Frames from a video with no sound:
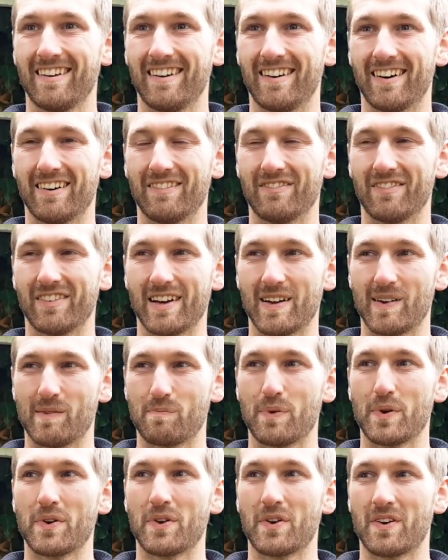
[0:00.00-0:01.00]

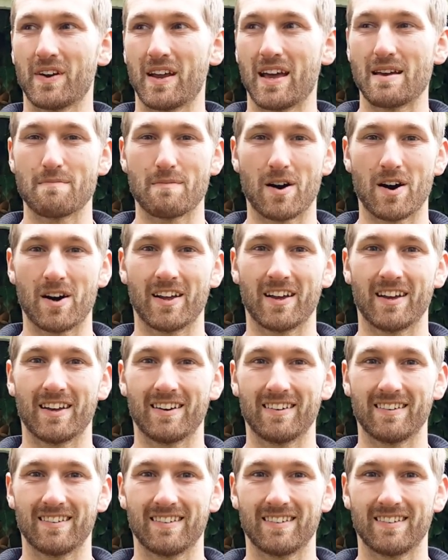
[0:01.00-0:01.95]
and put your name on it